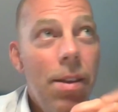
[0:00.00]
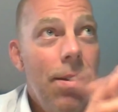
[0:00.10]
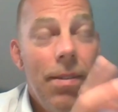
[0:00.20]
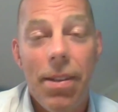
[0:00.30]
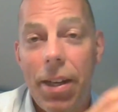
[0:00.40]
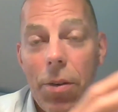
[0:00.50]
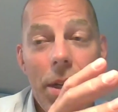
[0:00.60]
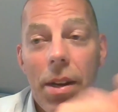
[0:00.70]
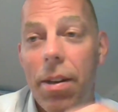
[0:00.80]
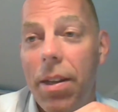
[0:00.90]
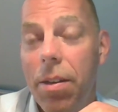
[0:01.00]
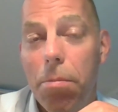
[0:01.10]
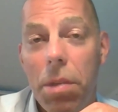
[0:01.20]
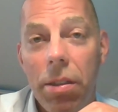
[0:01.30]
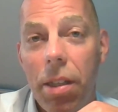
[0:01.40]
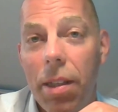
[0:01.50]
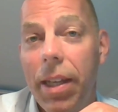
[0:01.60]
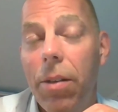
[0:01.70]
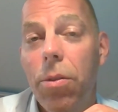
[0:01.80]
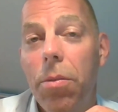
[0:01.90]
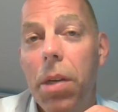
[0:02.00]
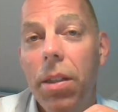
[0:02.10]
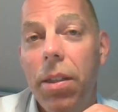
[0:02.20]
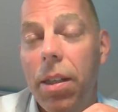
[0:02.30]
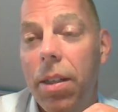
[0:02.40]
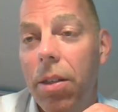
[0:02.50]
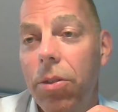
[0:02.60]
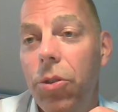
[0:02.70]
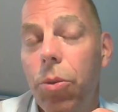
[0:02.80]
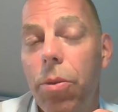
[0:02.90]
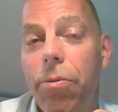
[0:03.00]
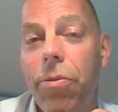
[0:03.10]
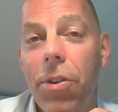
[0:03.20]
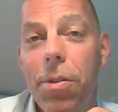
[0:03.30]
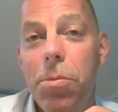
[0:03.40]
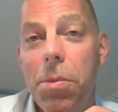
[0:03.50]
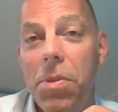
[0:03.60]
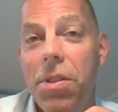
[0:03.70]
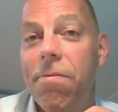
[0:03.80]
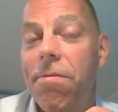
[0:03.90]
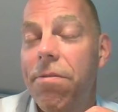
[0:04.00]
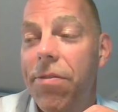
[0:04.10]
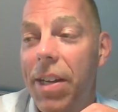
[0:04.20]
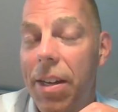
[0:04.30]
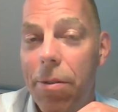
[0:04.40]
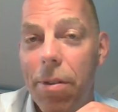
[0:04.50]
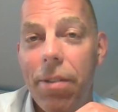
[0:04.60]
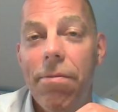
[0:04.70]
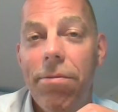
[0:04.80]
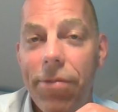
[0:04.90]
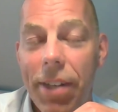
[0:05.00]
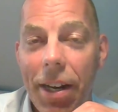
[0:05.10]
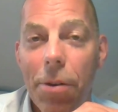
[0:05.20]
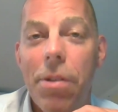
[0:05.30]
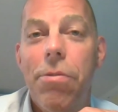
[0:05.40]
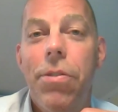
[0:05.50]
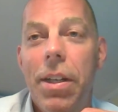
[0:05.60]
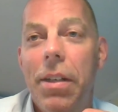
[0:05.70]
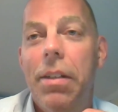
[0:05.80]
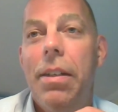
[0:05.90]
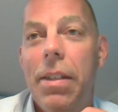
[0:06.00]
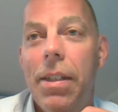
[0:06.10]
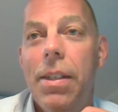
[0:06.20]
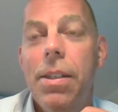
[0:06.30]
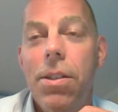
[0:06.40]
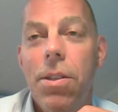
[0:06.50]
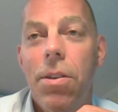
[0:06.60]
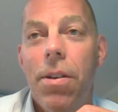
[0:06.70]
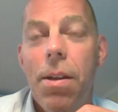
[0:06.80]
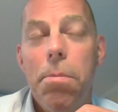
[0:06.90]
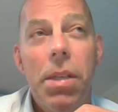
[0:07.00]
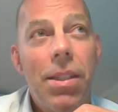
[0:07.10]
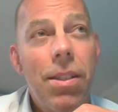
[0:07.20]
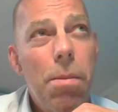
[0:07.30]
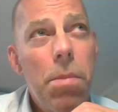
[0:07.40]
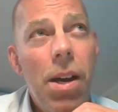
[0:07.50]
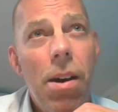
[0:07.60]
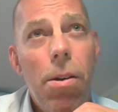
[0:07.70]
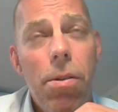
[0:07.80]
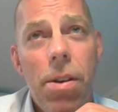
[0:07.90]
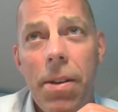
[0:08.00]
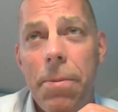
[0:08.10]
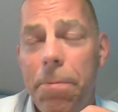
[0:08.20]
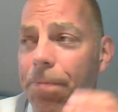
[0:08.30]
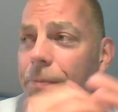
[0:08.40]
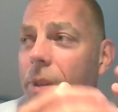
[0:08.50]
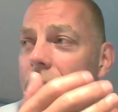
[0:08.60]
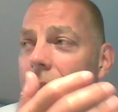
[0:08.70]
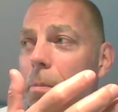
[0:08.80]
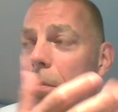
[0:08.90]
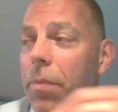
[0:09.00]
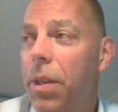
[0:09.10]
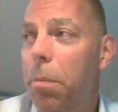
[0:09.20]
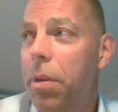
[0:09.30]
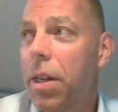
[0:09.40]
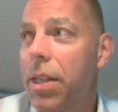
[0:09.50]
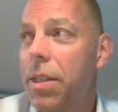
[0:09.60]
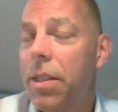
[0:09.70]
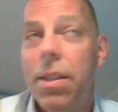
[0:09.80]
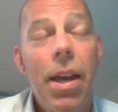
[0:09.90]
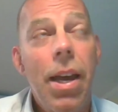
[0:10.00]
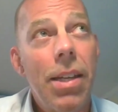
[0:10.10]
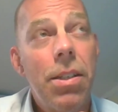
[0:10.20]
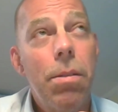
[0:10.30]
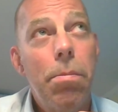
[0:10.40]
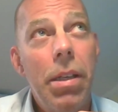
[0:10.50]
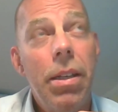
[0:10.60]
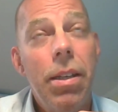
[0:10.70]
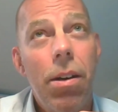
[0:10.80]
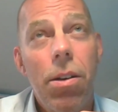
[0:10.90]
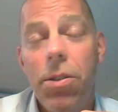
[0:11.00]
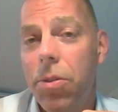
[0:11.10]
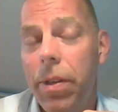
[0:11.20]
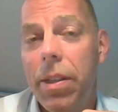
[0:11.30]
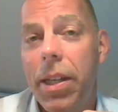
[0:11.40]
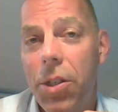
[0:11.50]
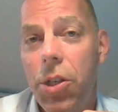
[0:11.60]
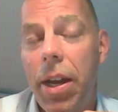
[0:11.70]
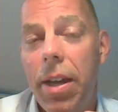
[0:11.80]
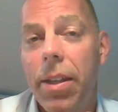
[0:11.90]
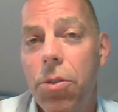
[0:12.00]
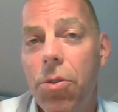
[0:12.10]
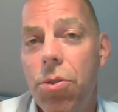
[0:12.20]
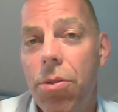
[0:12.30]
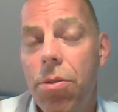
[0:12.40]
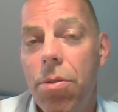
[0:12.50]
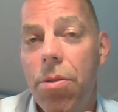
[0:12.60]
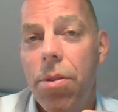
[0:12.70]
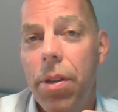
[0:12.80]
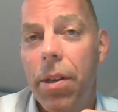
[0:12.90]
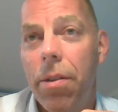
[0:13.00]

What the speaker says: like we are here, multilingual, multicultural firms. I mean, it's very, very fun. So, but somehow the buzz has to be also in that challenge, you know.